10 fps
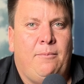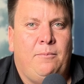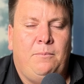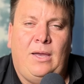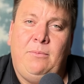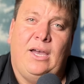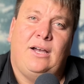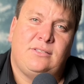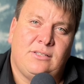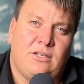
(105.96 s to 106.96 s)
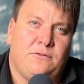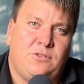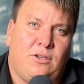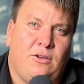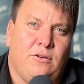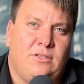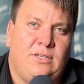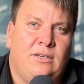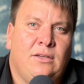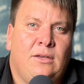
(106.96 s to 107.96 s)
maybe outside of
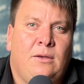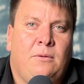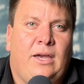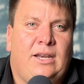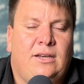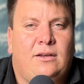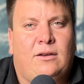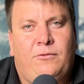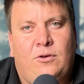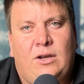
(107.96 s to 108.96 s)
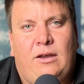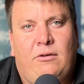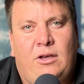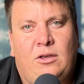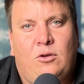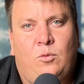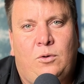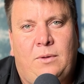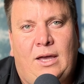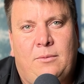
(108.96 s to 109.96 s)
security, and in a different area, you
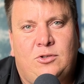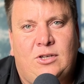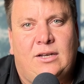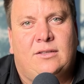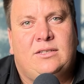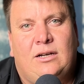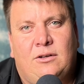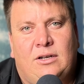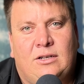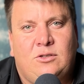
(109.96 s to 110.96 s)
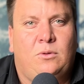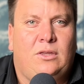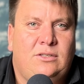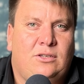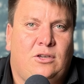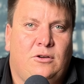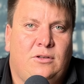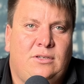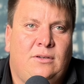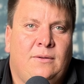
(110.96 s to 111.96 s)
would be able to get a townhouse within
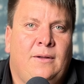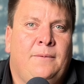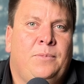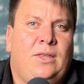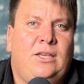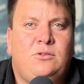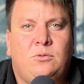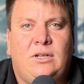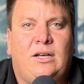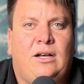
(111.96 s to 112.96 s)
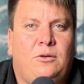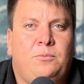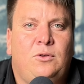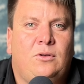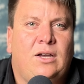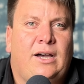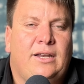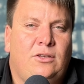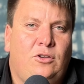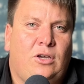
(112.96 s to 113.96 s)
security. These will now help you
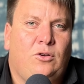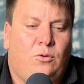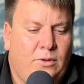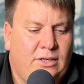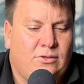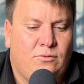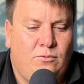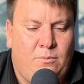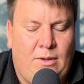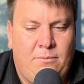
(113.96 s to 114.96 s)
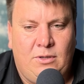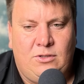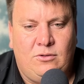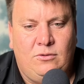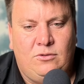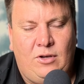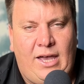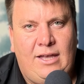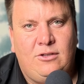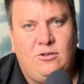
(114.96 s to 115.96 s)
guide, and you can always remember to
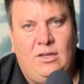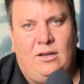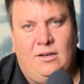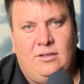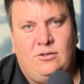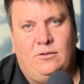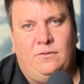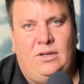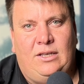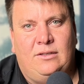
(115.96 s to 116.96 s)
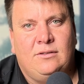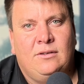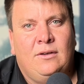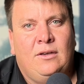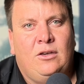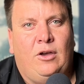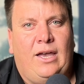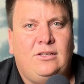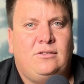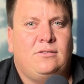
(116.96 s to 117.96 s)
add to that list of needs.
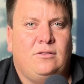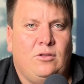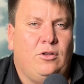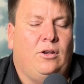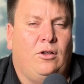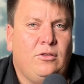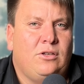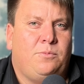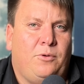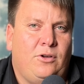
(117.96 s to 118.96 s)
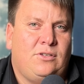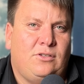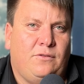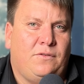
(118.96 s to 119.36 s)
Along this process of